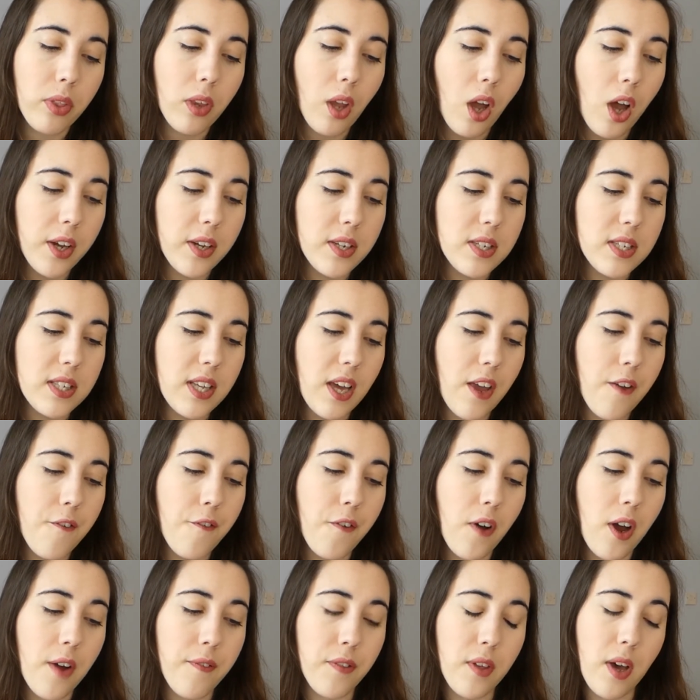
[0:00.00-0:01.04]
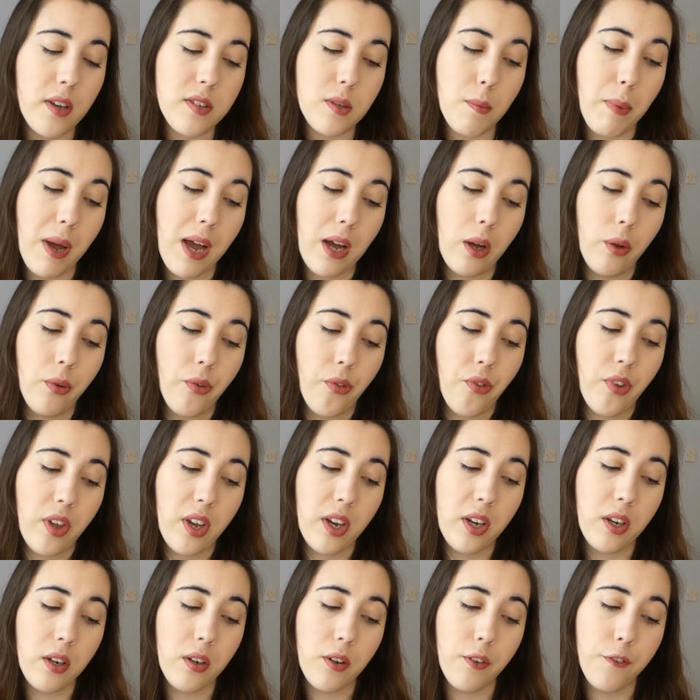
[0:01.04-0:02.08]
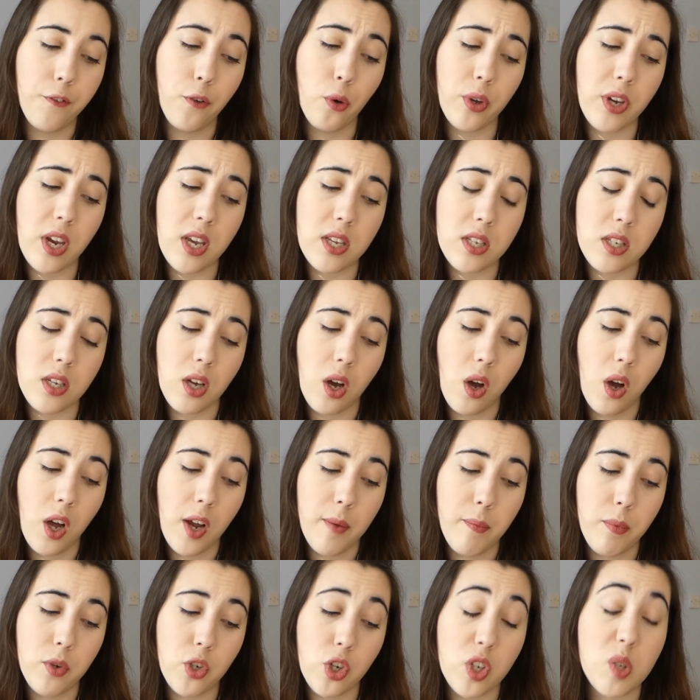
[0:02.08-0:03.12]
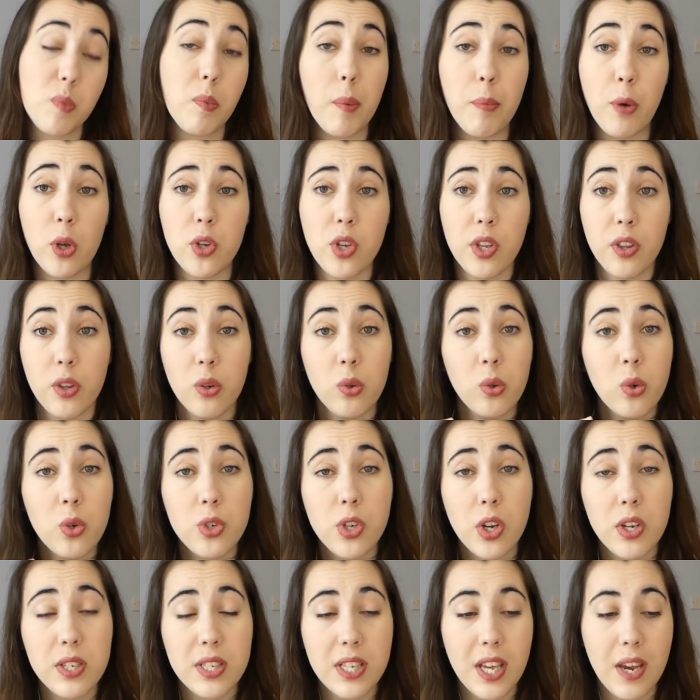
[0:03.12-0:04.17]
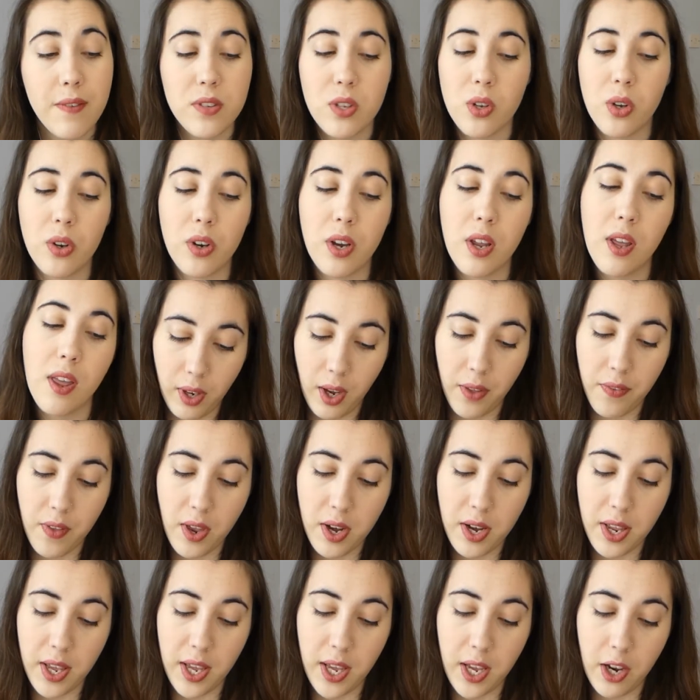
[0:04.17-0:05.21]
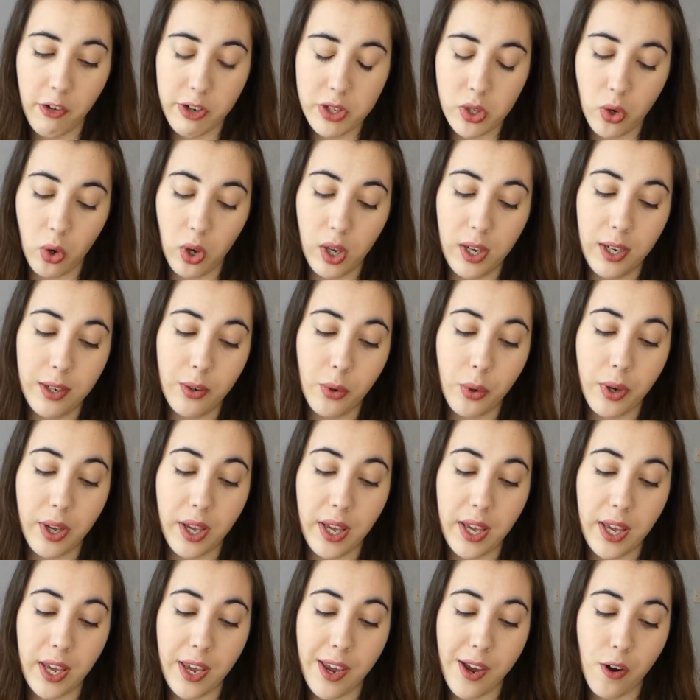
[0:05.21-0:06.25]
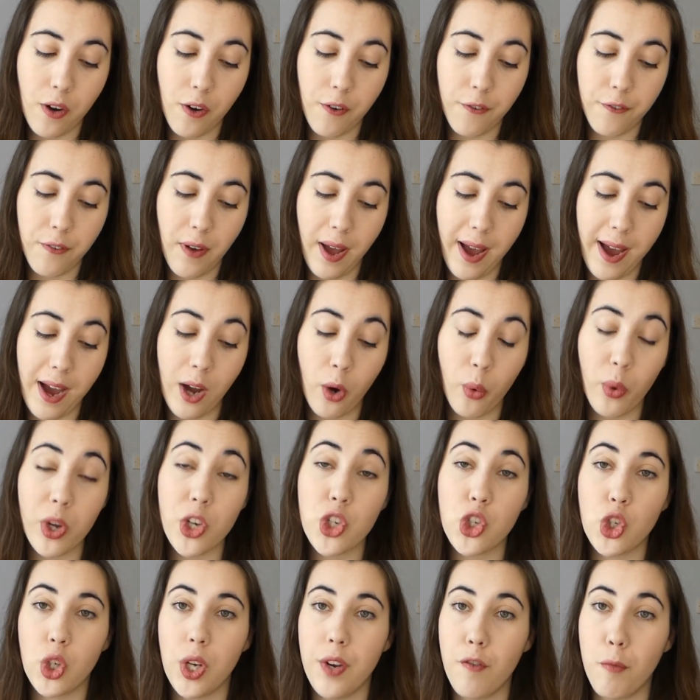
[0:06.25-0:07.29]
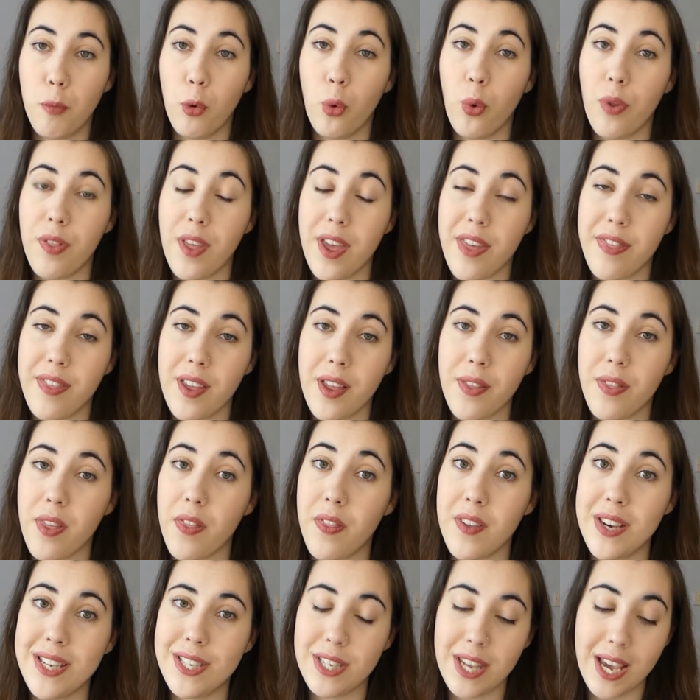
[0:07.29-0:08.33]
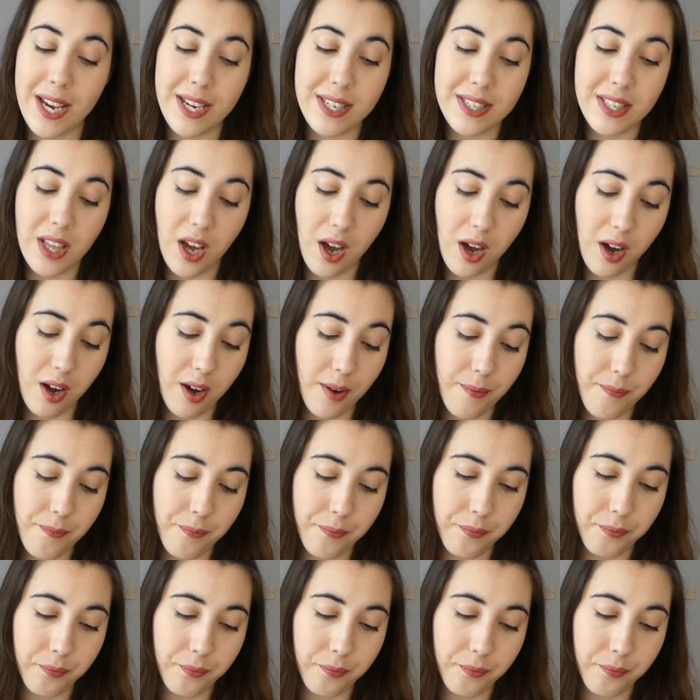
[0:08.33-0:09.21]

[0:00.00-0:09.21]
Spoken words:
I could save £5,000 in 4 years' time just by putting the auto saves on. And then here it's got a little key of how achievable they think that these dates are.